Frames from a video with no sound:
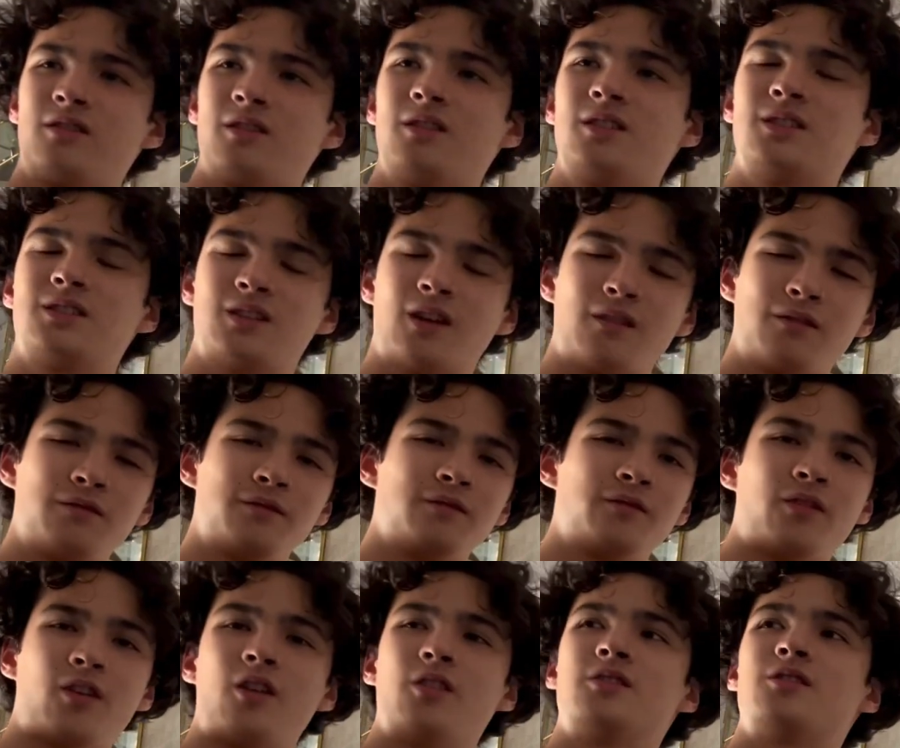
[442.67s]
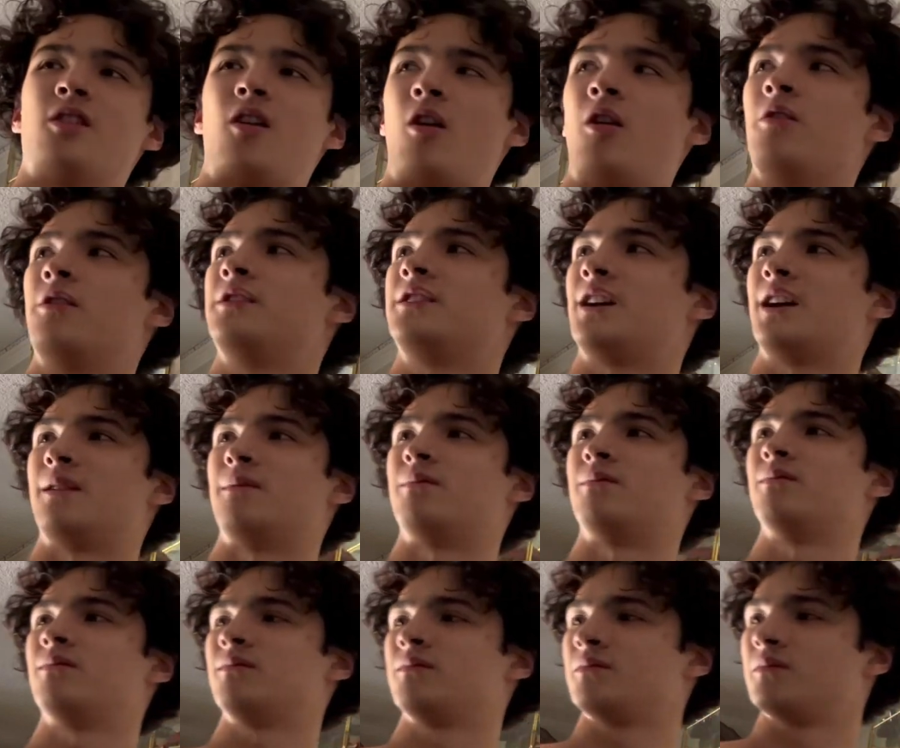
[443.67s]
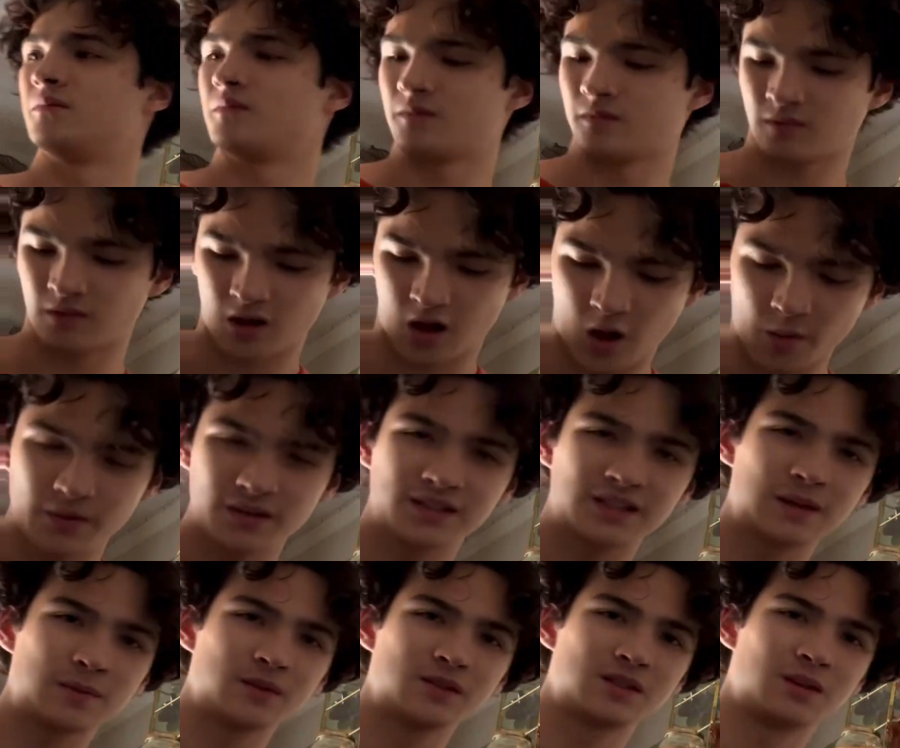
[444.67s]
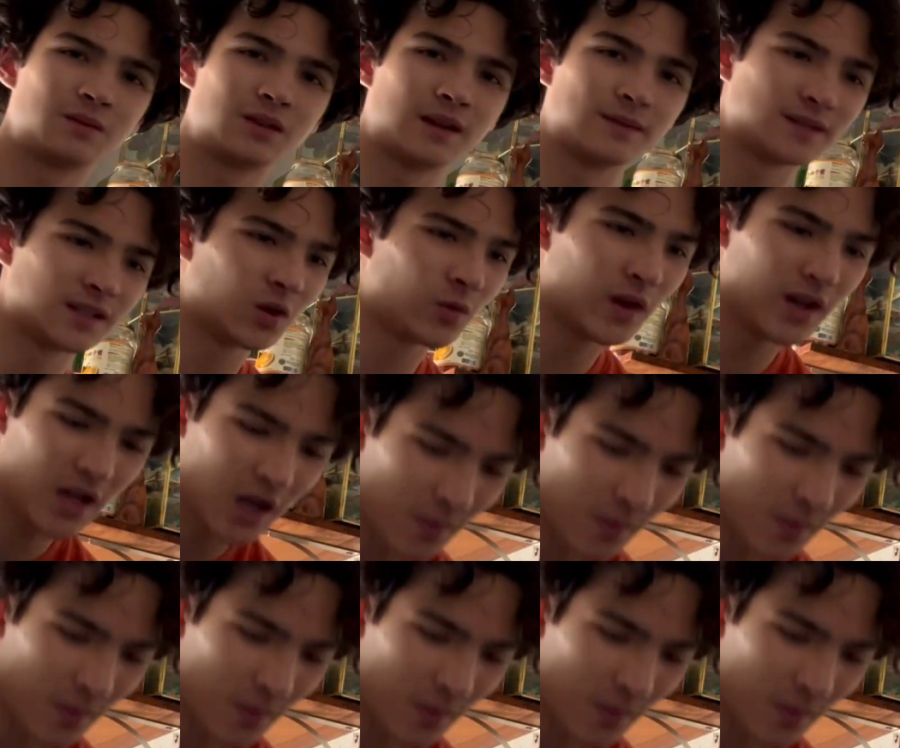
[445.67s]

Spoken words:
Stuff falls all the time. I'll be sleeping sometimes and I'll wake